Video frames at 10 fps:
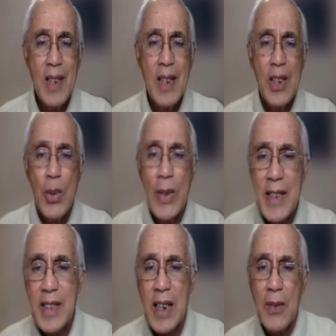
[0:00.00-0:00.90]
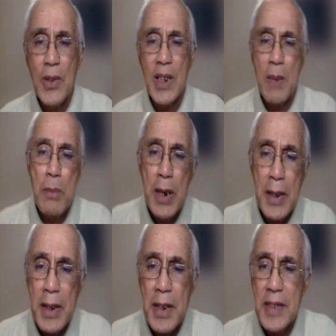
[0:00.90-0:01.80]
You will discover a
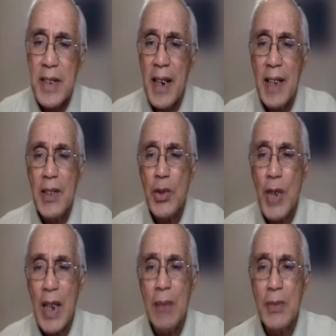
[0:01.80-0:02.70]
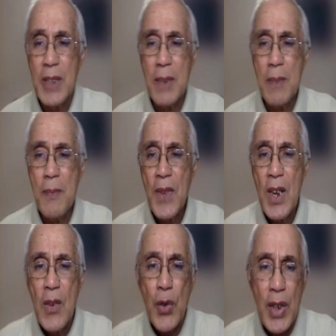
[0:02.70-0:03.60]
burning desire to help them,
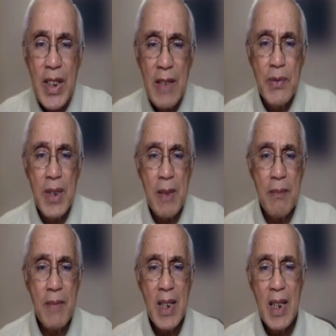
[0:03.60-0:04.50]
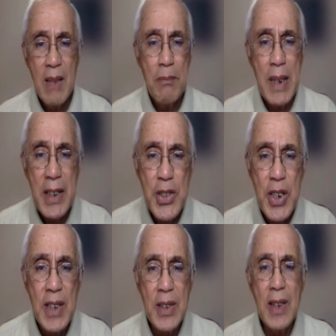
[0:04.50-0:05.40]
forgive them, be
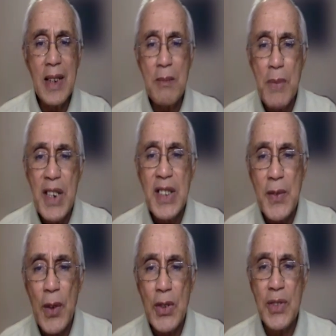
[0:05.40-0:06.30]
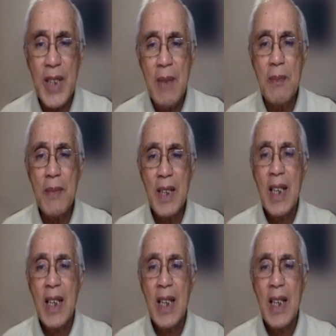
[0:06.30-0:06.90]
gentle and merciful to them,